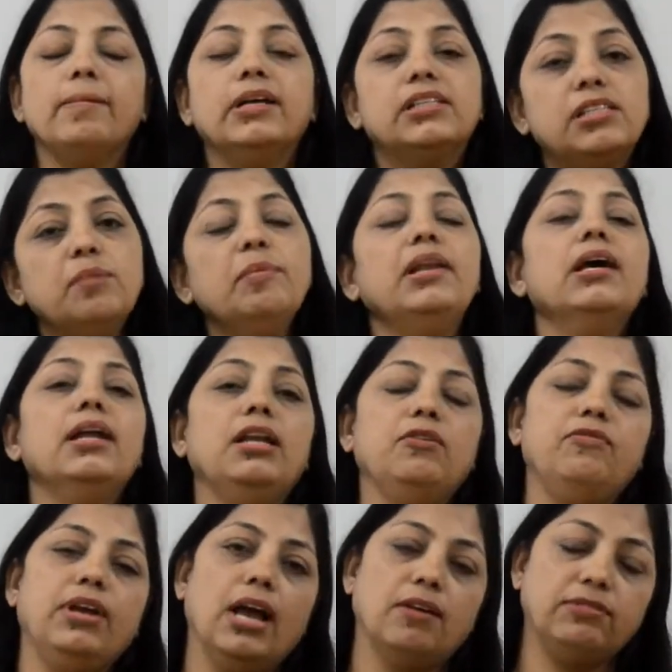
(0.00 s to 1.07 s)
Similarly,
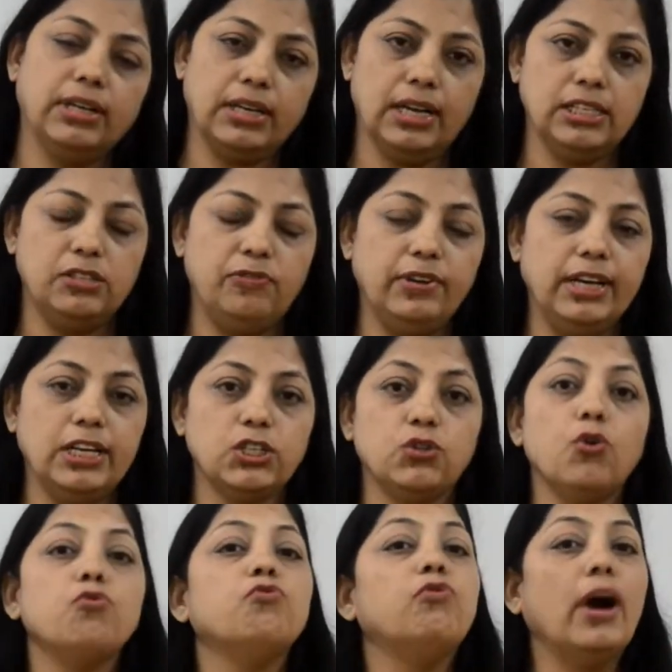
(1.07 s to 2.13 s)
we have the
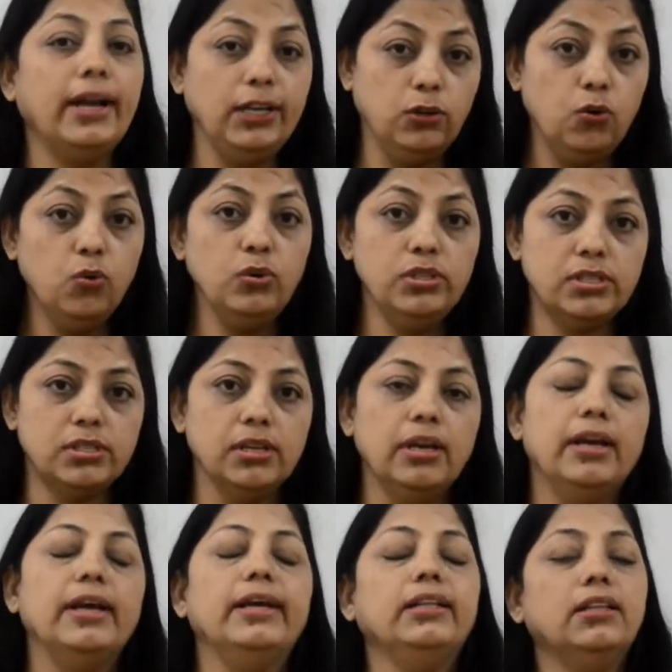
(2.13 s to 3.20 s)
classification of white goods
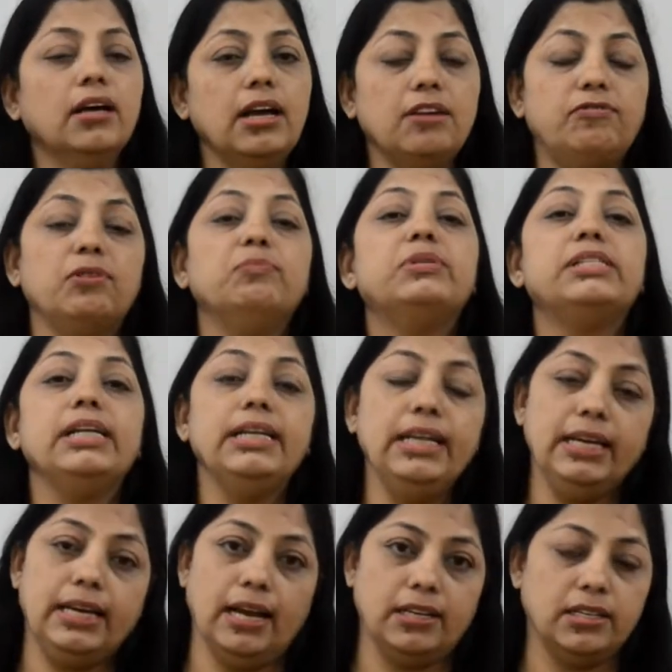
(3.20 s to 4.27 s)
in the
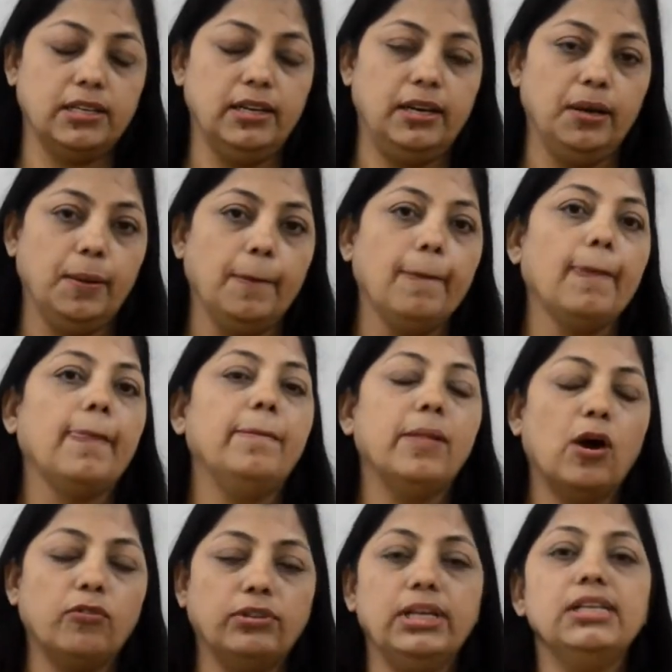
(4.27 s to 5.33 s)
FMCD category.
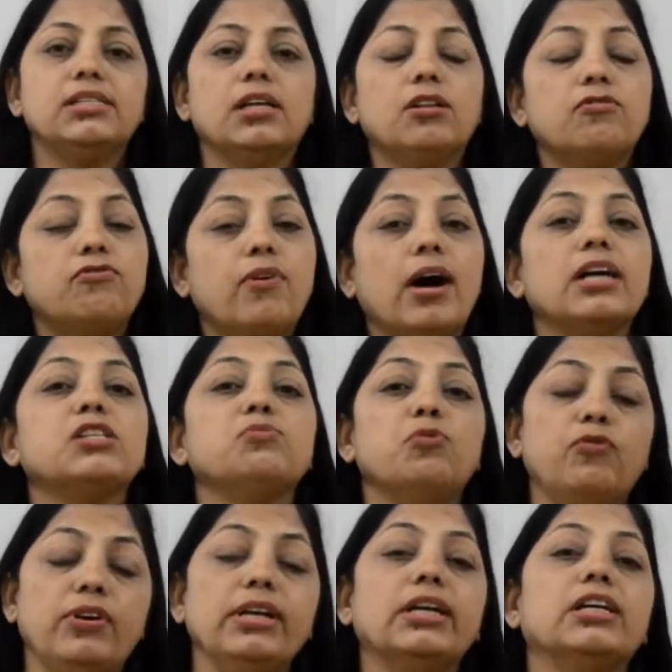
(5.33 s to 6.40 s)
Now, these are the
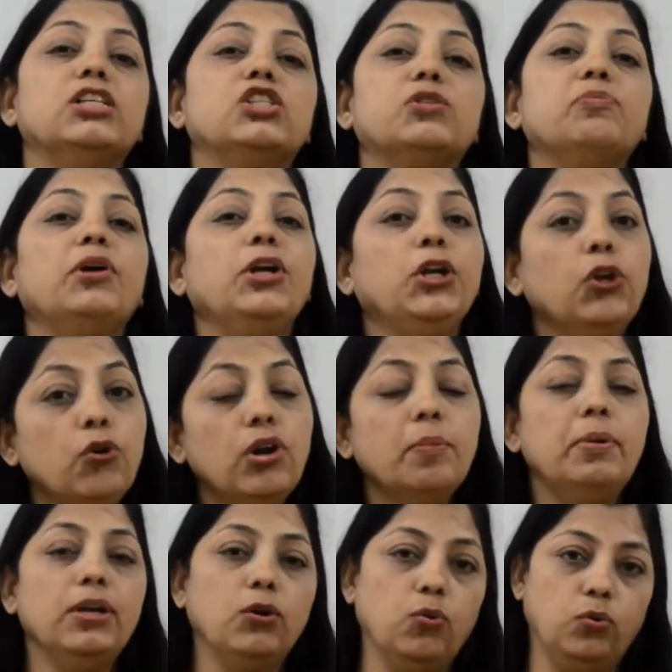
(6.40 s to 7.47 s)
fast-moving consumer
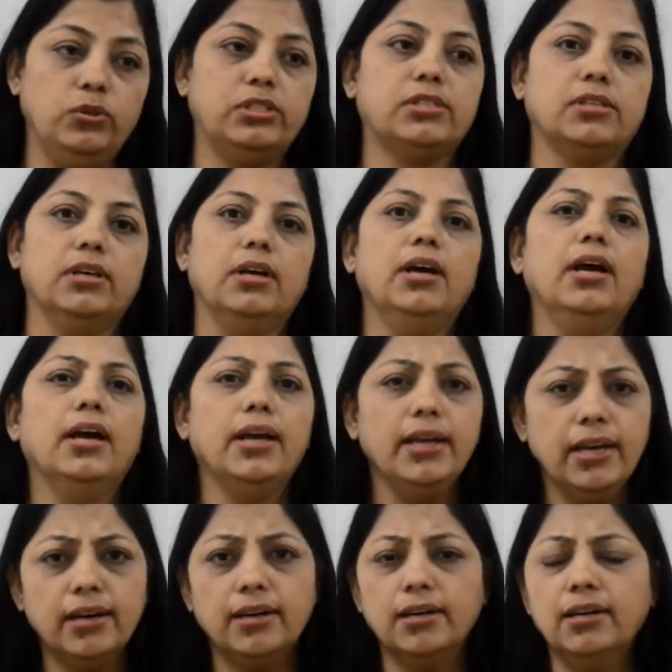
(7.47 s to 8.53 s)
durable goods.
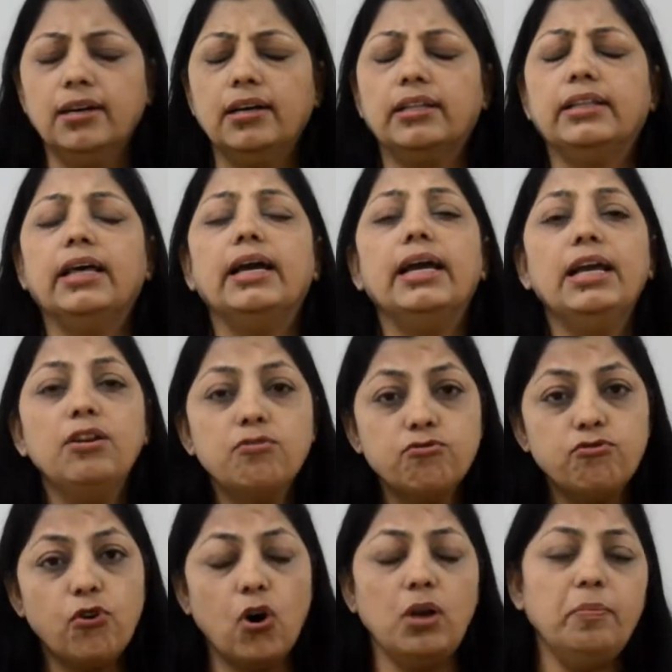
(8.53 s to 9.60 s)
Here, the
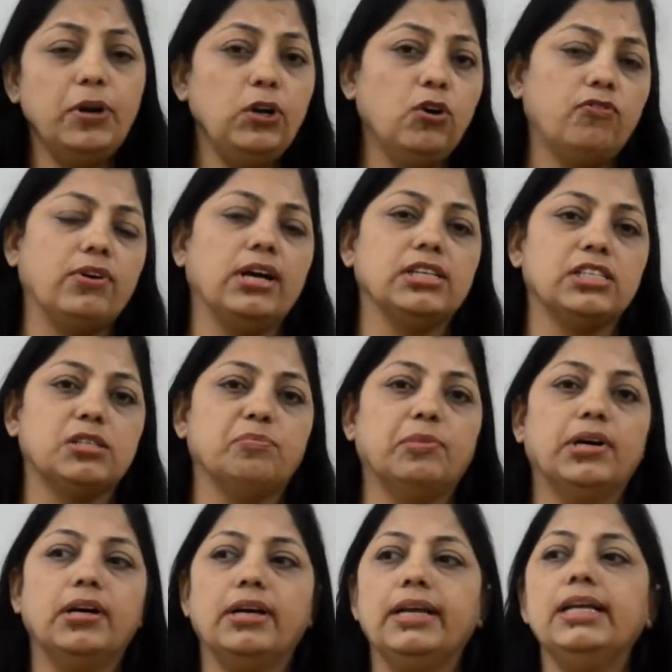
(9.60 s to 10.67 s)
involvement of
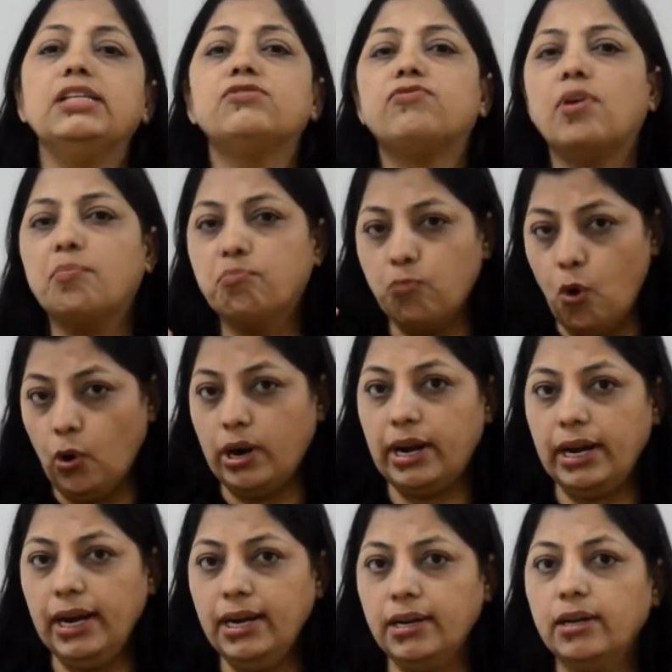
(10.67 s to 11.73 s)
customer is from
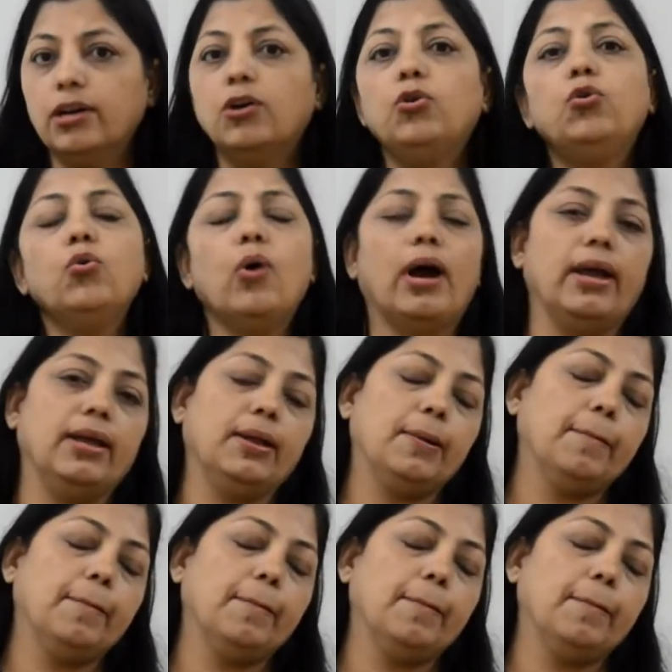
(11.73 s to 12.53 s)
moderate to high.